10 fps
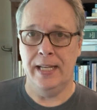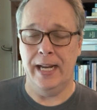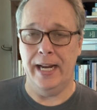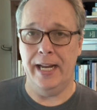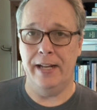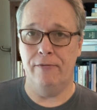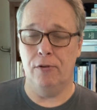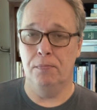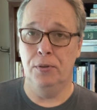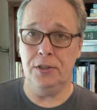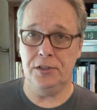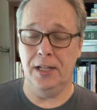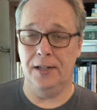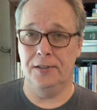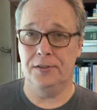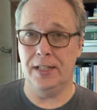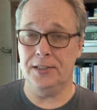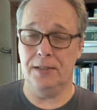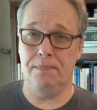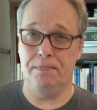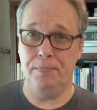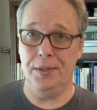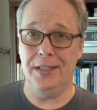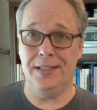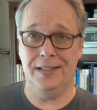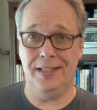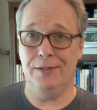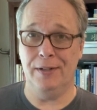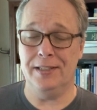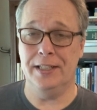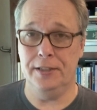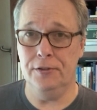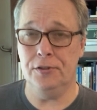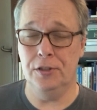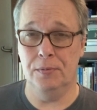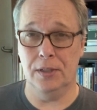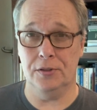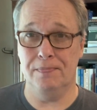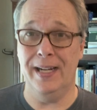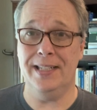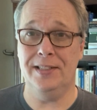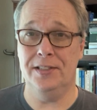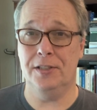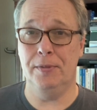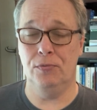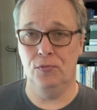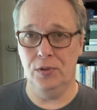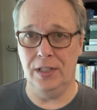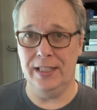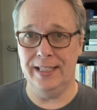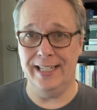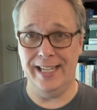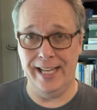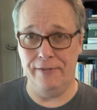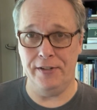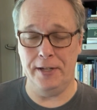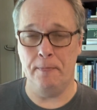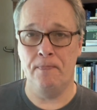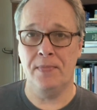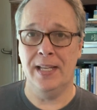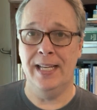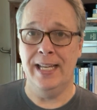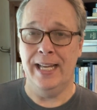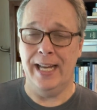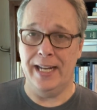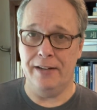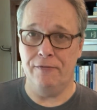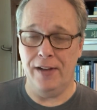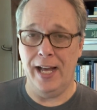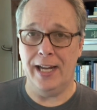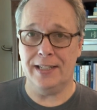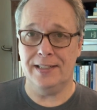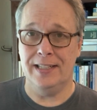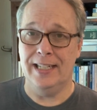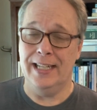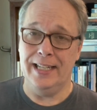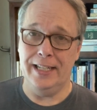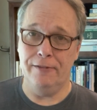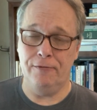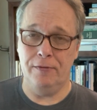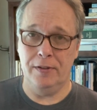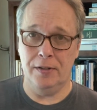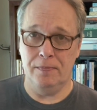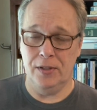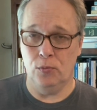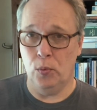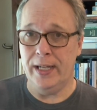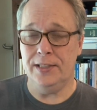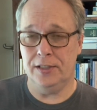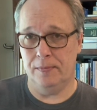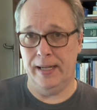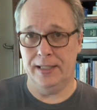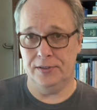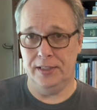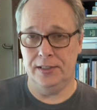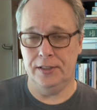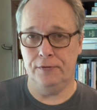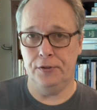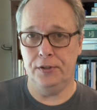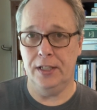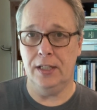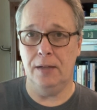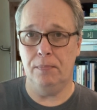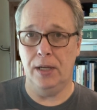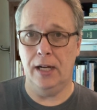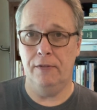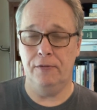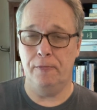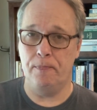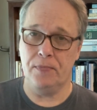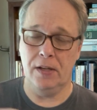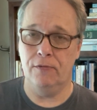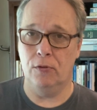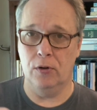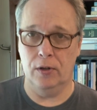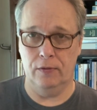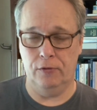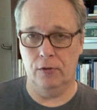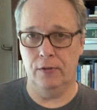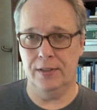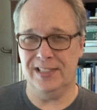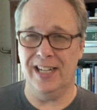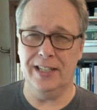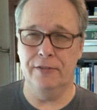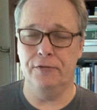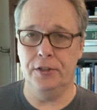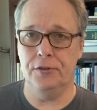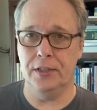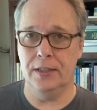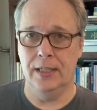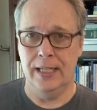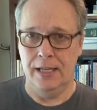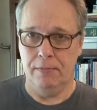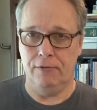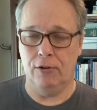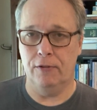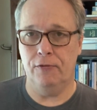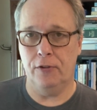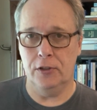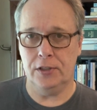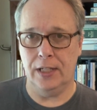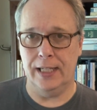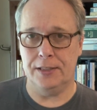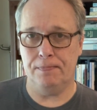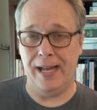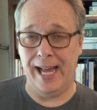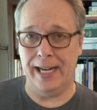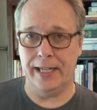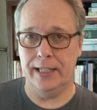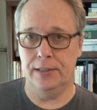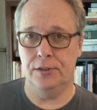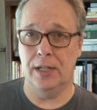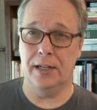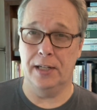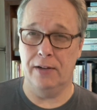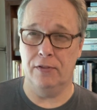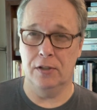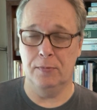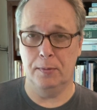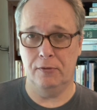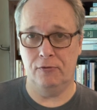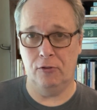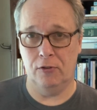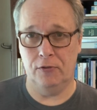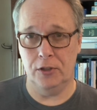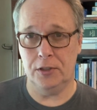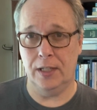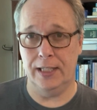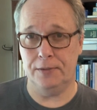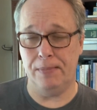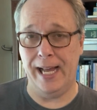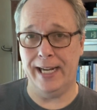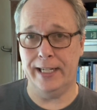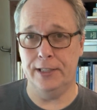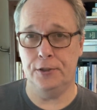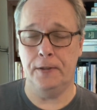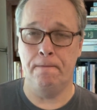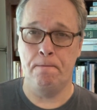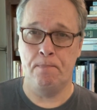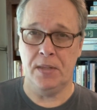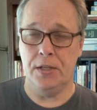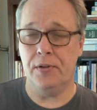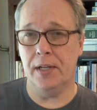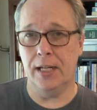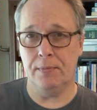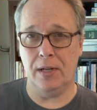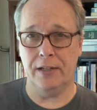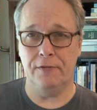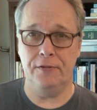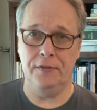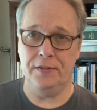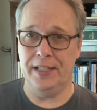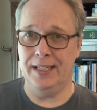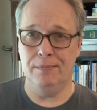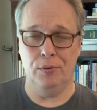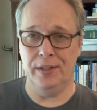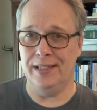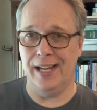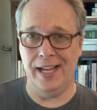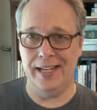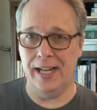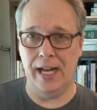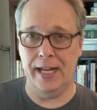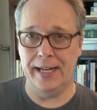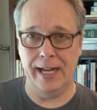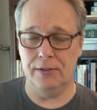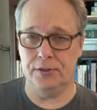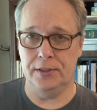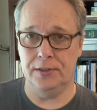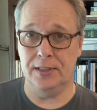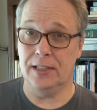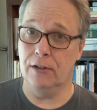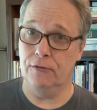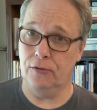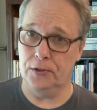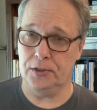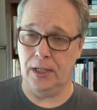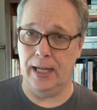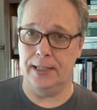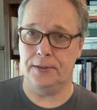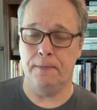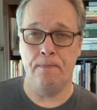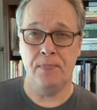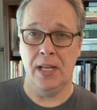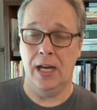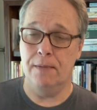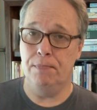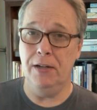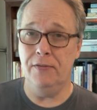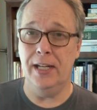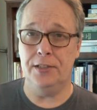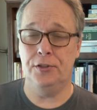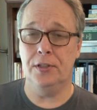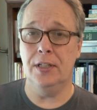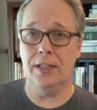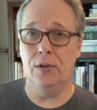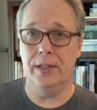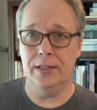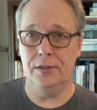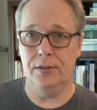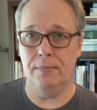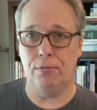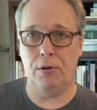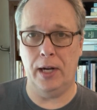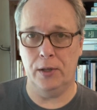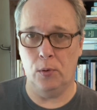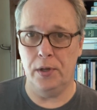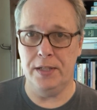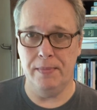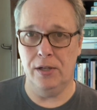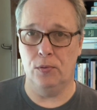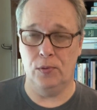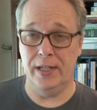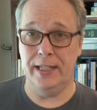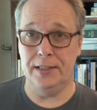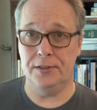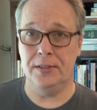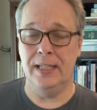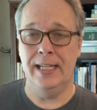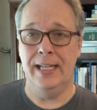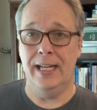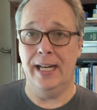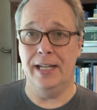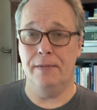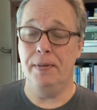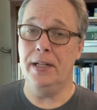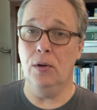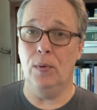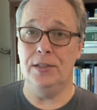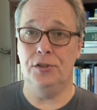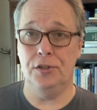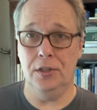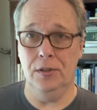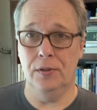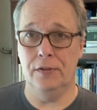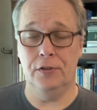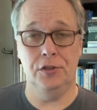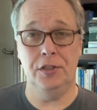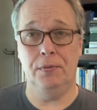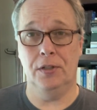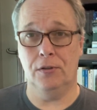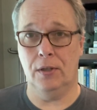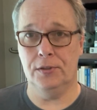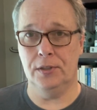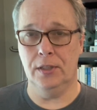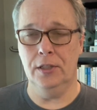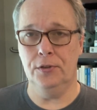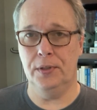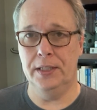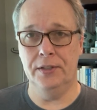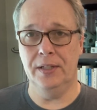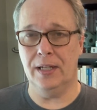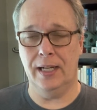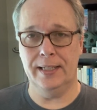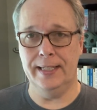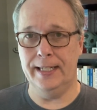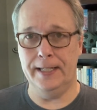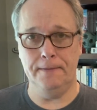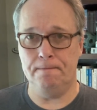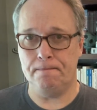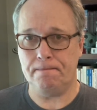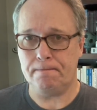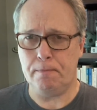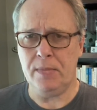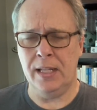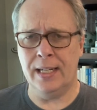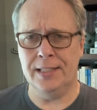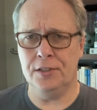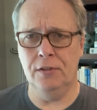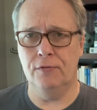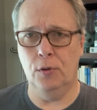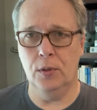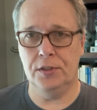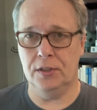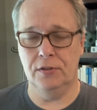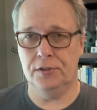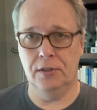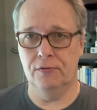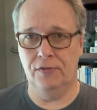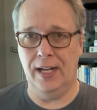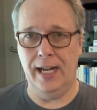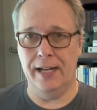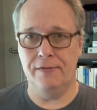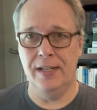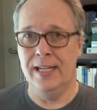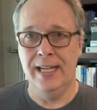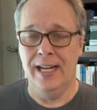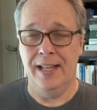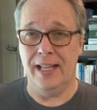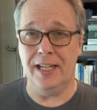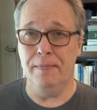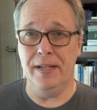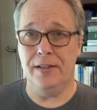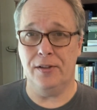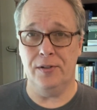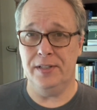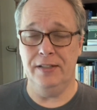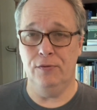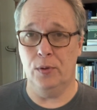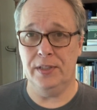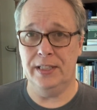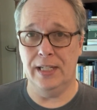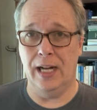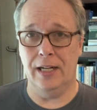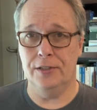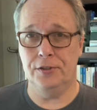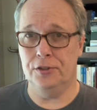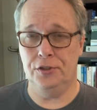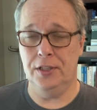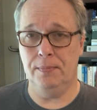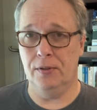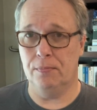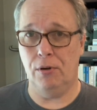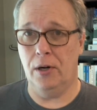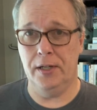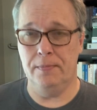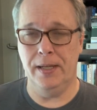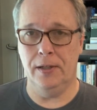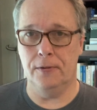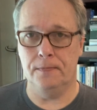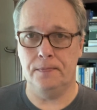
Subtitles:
And for booksellers, that's a big thing we have to get used to, because magazines can be really heavy. And in fact, if the weights of the magazines, if you get above, for it's kind of confusing, but for a first class package, not an envelope, but for a first class package, you can get up to like 15.99 ounces and go first class. Above that, you're going to go into the priority mail rates. And depending on what zone, if you're shipping across the country and you get like a zone 4, zone 5, that can be $13, $14 to ship on a priority mail.